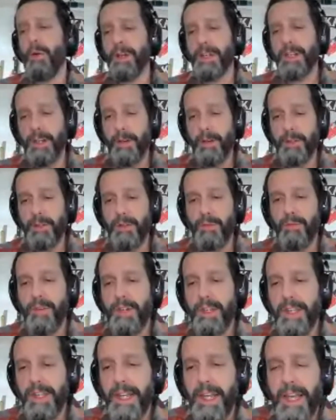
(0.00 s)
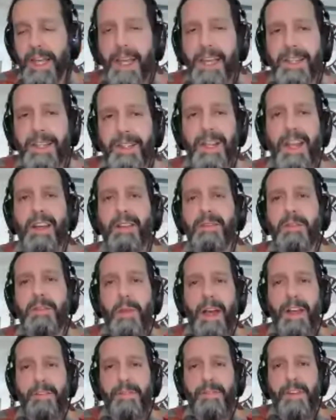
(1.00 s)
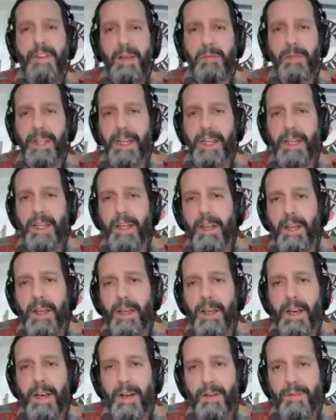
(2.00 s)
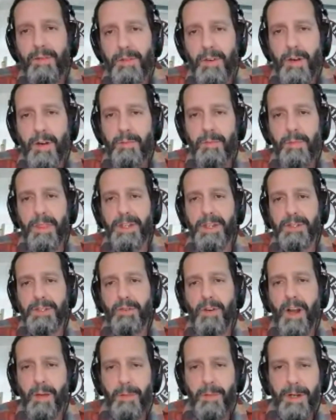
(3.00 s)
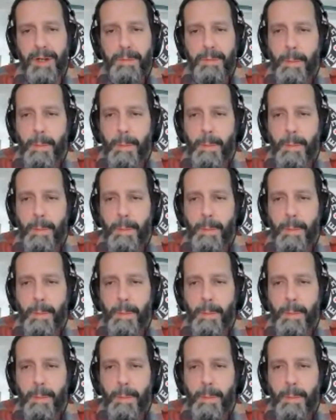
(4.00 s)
You know, you really saved my family uh, from the trauma.